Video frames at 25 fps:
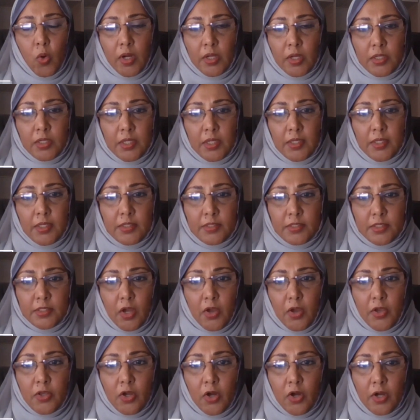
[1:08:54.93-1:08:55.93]
what is
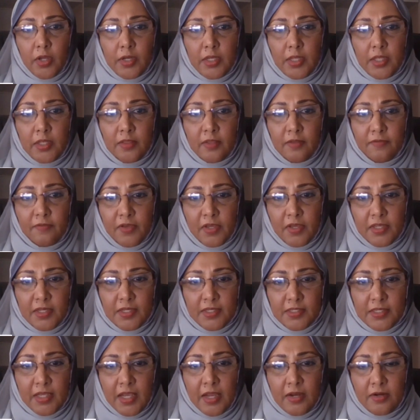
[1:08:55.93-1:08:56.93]
going on in the
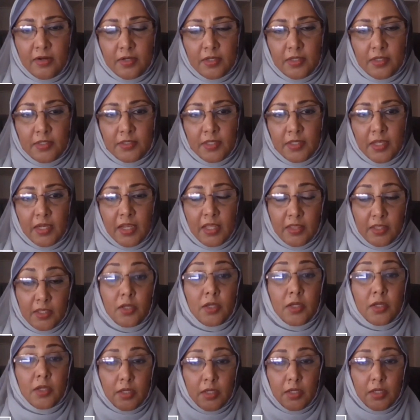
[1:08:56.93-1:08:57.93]
various countries. And I
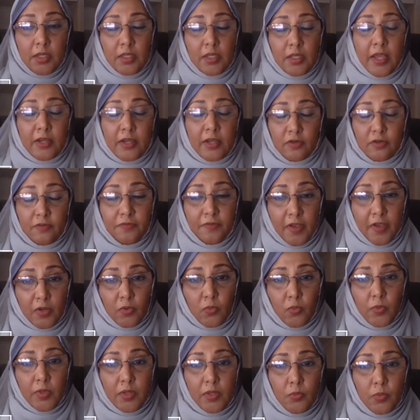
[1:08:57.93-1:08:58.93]
think in actual
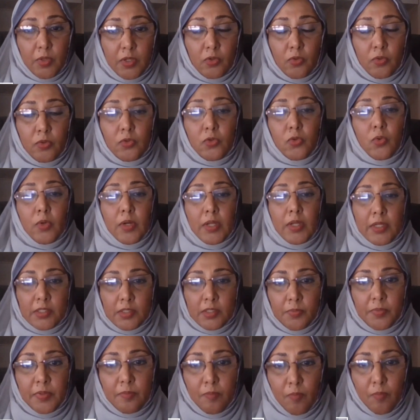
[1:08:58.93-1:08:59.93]
fact we could do a
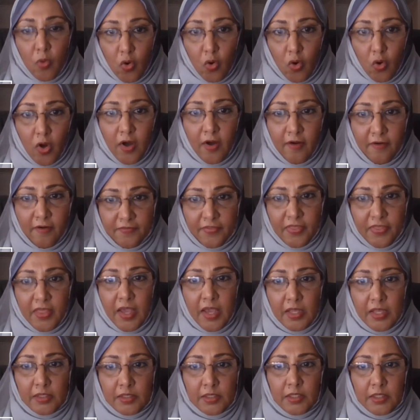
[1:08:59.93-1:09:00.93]
little bit more of
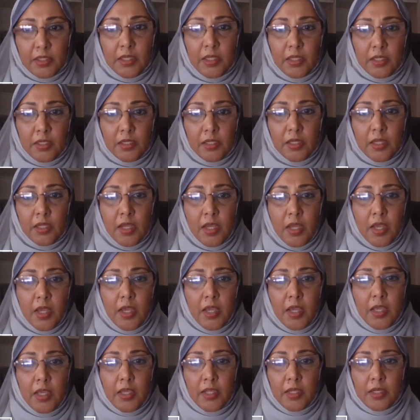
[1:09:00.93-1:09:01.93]
that in
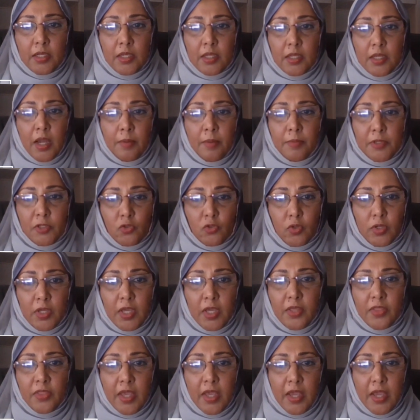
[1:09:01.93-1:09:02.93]
coming
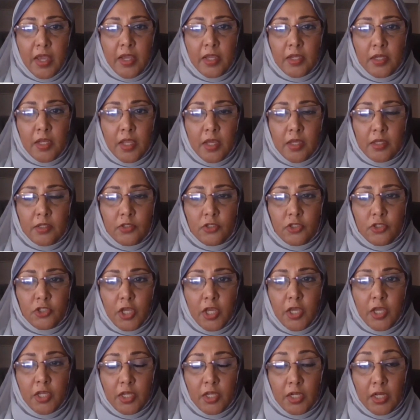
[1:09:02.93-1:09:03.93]
together and
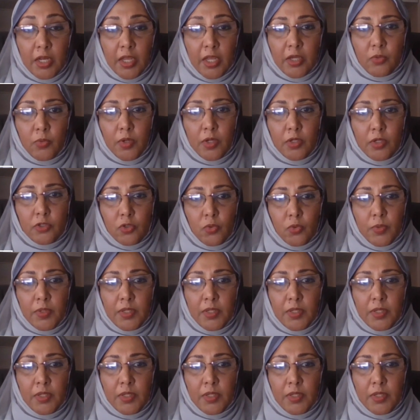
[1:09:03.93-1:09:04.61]
sharing like we